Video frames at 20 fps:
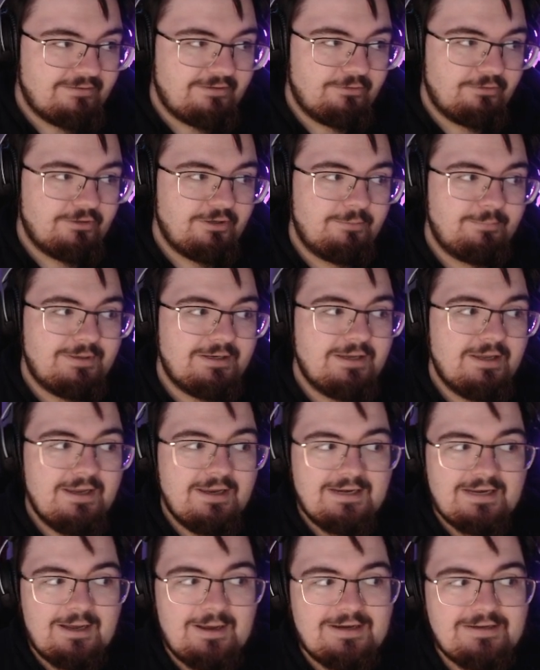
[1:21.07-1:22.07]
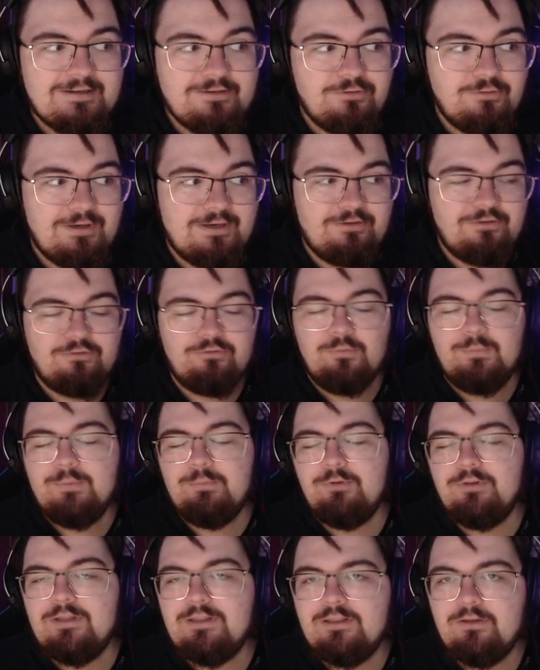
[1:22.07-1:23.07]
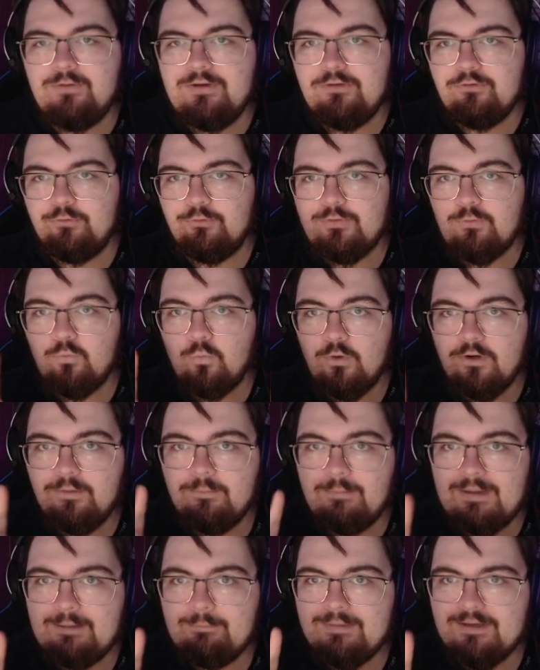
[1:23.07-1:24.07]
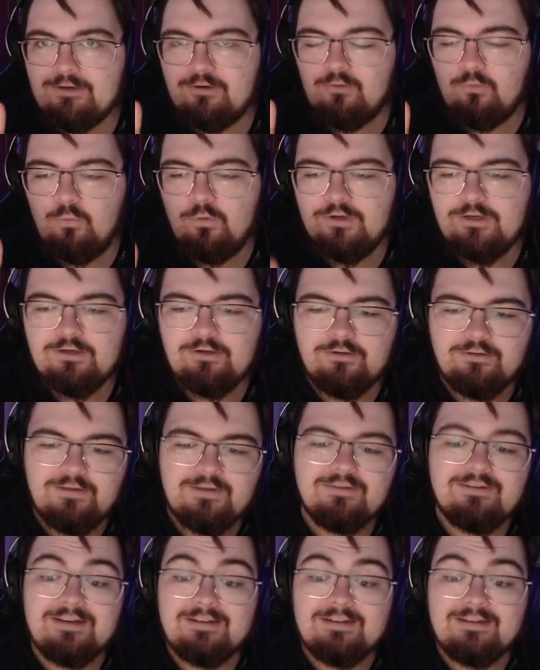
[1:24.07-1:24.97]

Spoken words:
coming. Now I need you guys to remember that there is only one map maker working on this,